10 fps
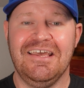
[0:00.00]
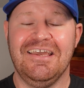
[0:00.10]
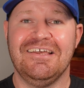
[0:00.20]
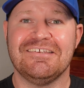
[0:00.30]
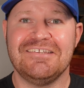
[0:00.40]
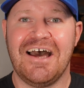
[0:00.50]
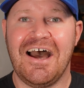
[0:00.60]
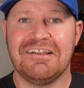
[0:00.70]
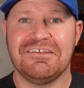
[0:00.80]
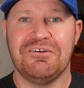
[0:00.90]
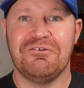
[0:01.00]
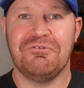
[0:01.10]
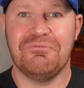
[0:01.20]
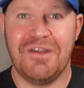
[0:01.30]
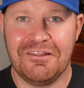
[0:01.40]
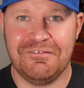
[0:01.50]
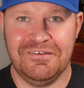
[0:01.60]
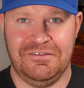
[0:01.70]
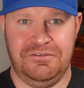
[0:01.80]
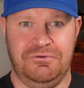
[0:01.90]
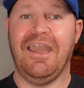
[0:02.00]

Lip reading: is not relevant to you.